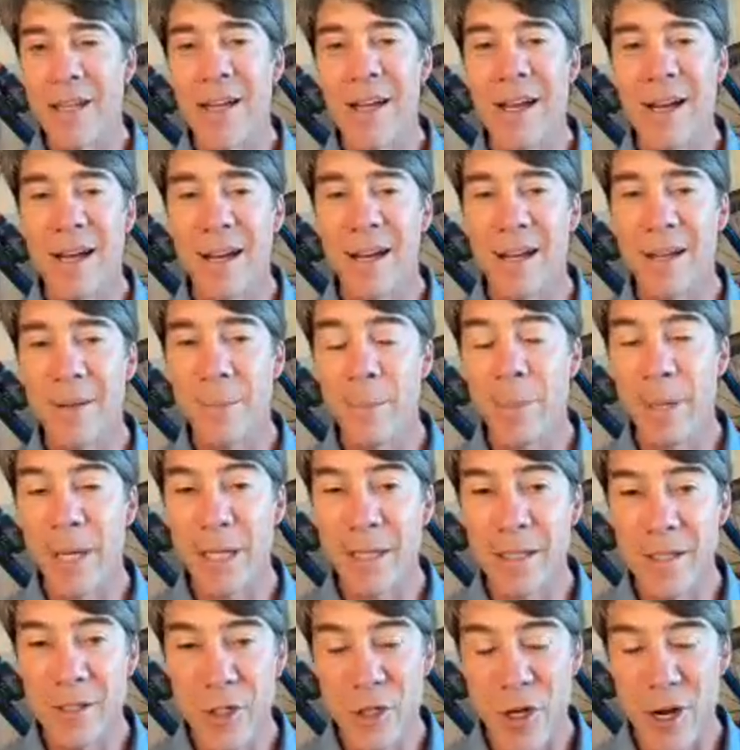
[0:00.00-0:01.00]
uh,
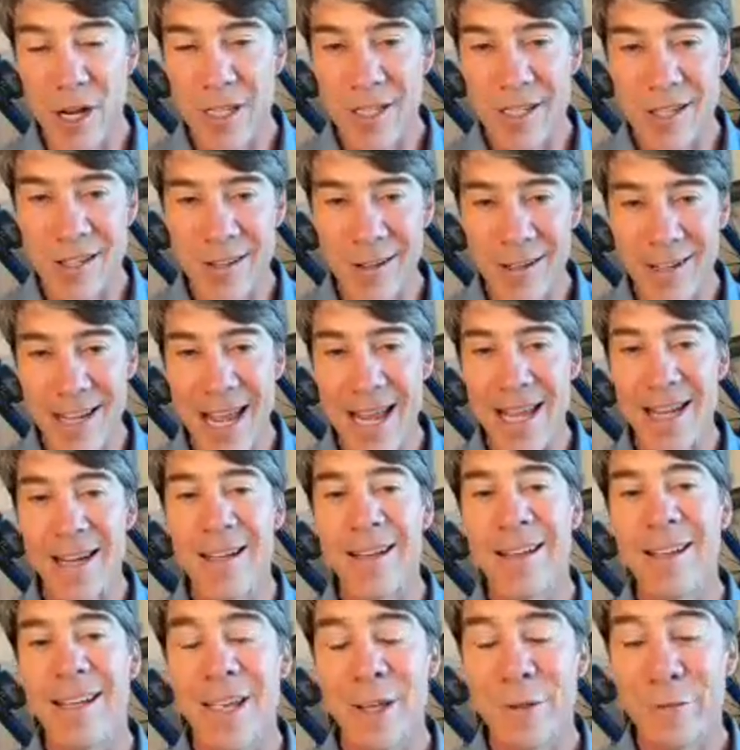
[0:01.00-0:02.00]
but trust your
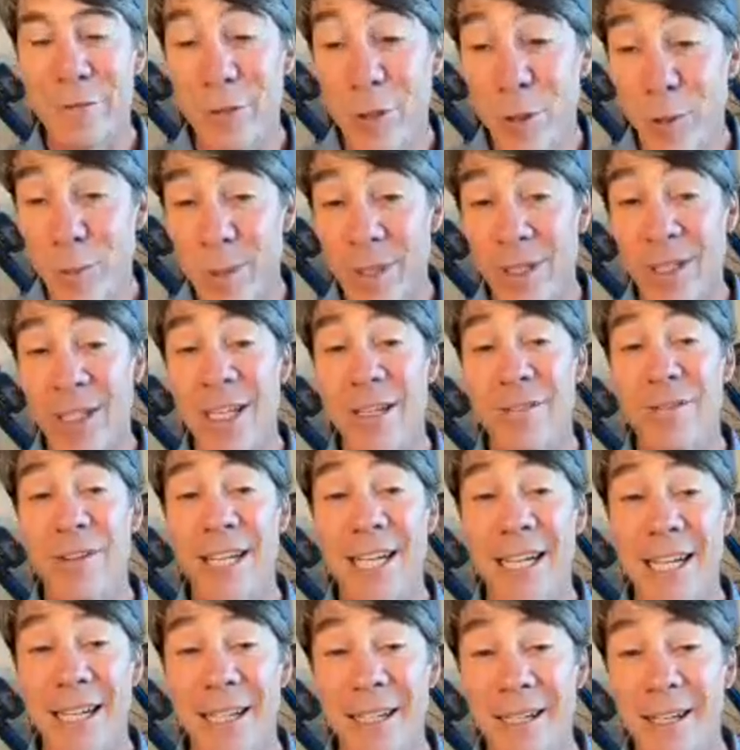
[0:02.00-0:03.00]
data if you believe
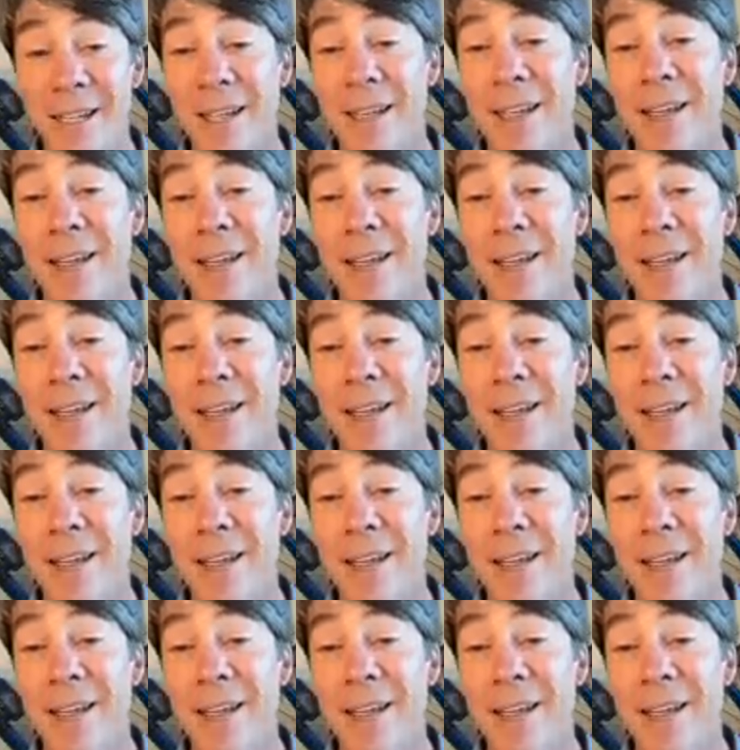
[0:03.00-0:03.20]
in it.